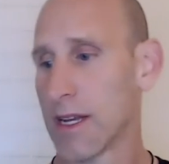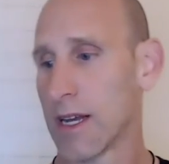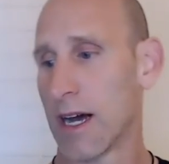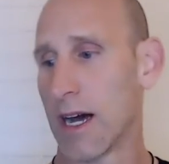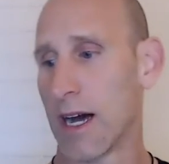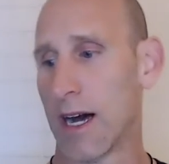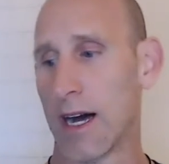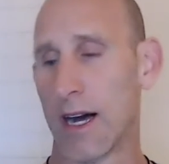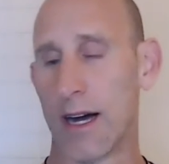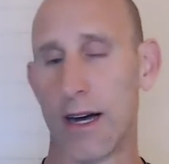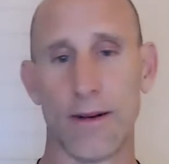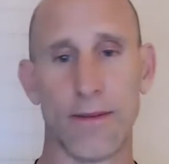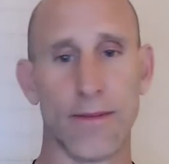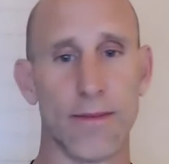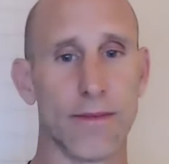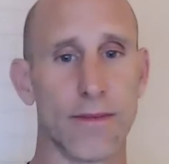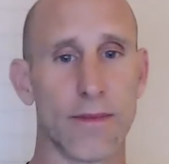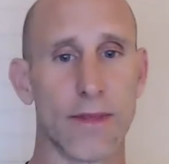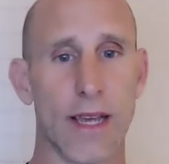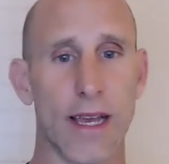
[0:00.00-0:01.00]

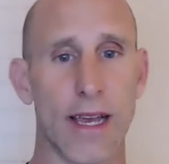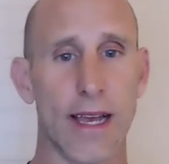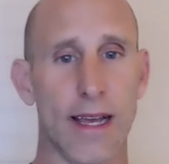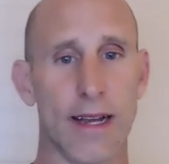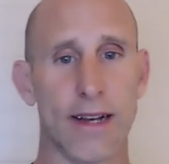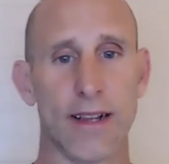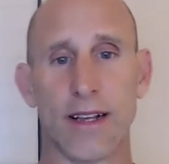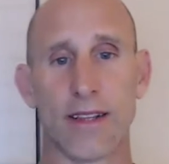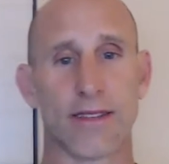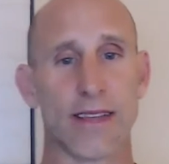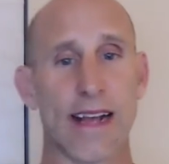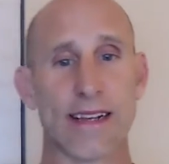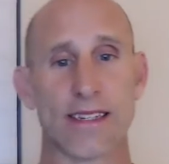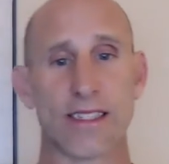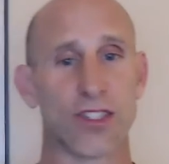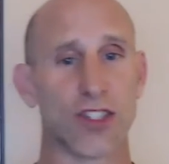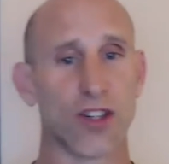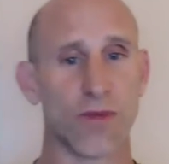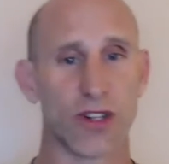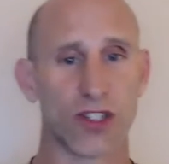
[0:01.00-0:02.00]
and it's
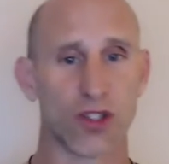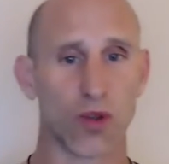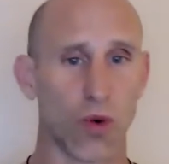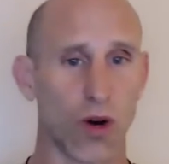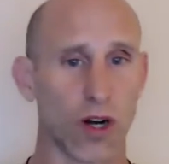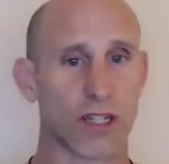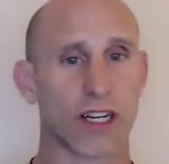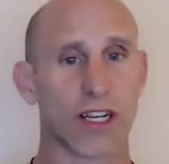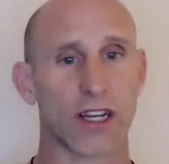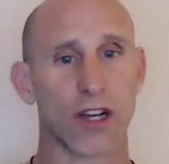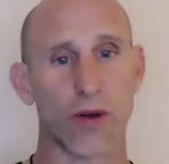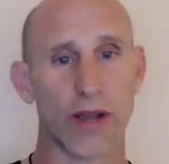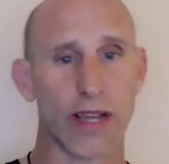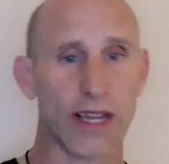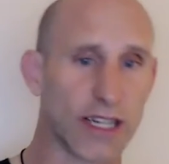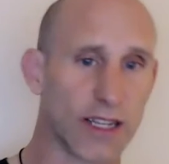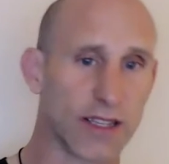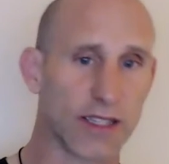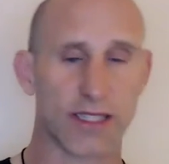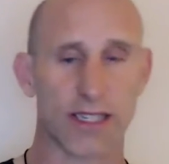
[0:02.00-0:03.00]
actually too much work to go
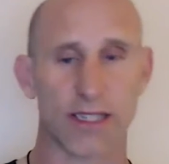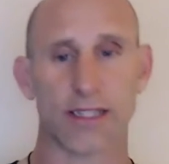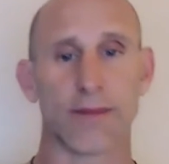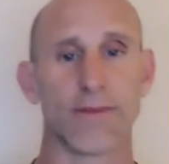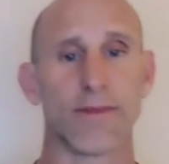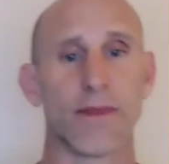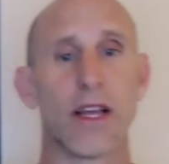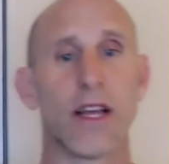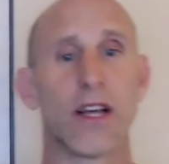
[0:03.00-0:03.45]
into the system.